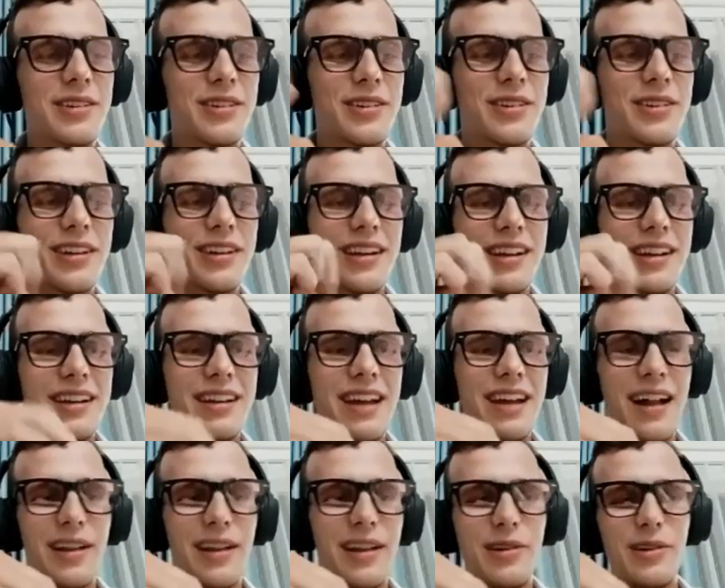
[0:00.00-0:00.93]
or
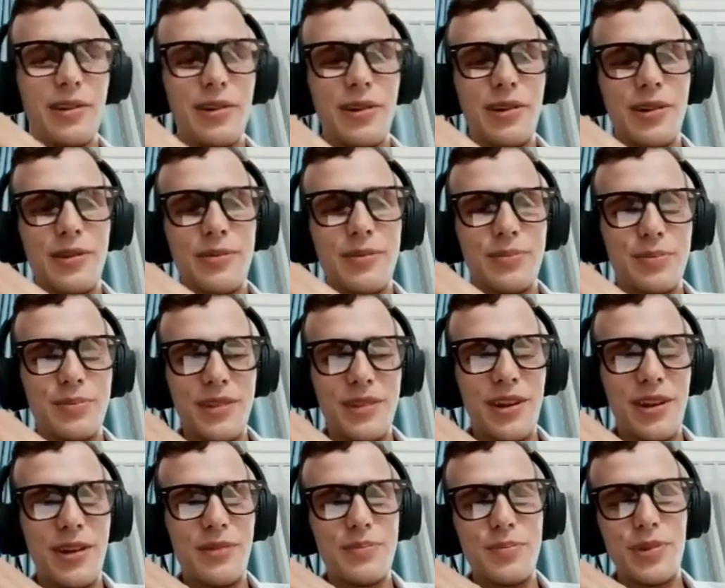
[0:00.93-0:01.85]
alcohol,
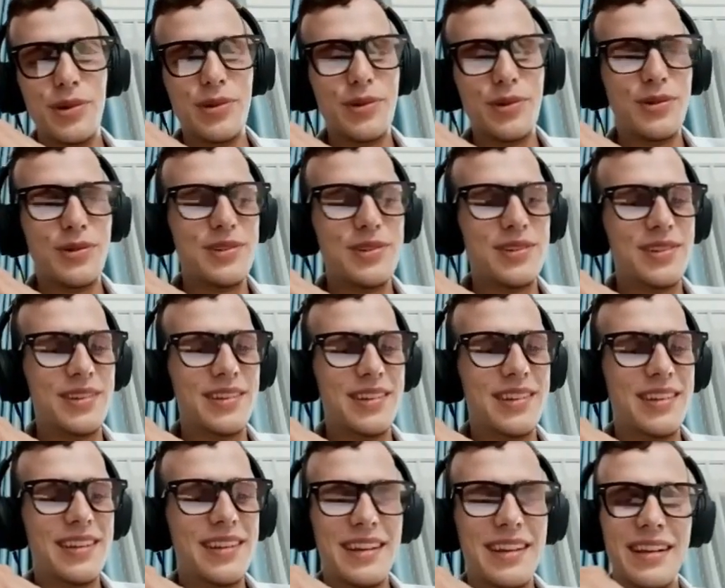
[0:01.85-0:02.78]
you know, booze,
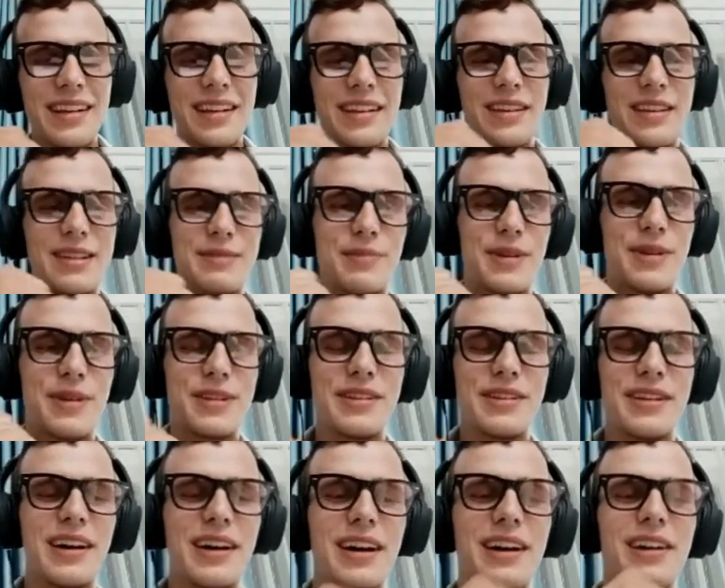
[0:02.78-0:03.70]
and
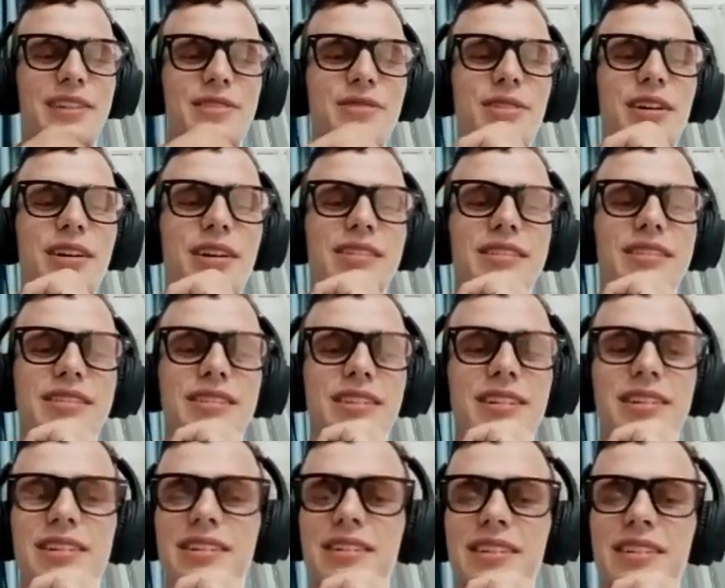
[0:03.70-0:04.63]
especially hard drugs, you
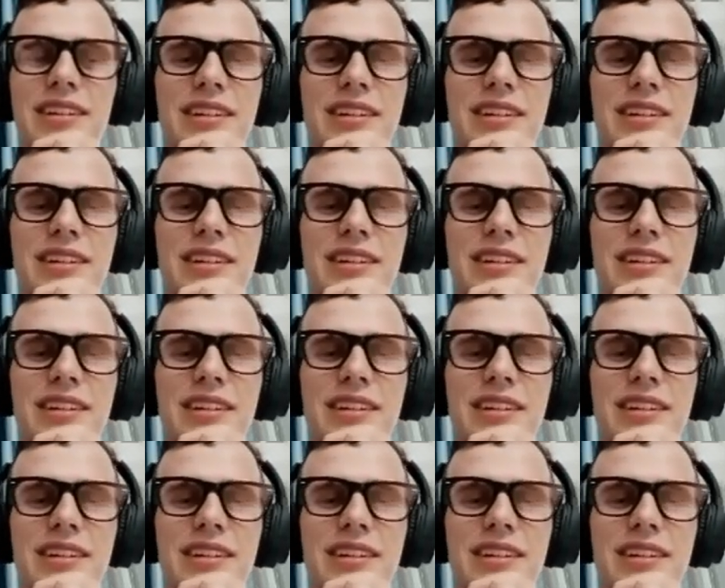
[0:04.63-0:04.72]
know.